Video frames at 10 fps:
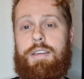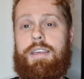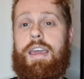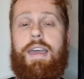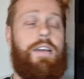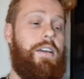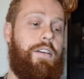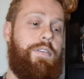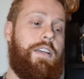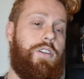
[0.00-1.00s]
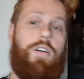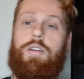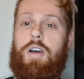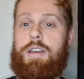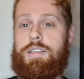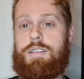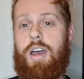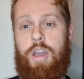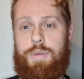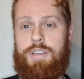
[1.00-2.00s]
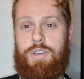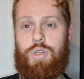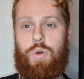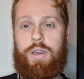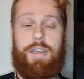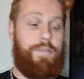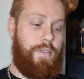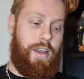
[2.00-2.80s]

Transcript: Yeah. Thanks a lot, guys. Hope you did enjoy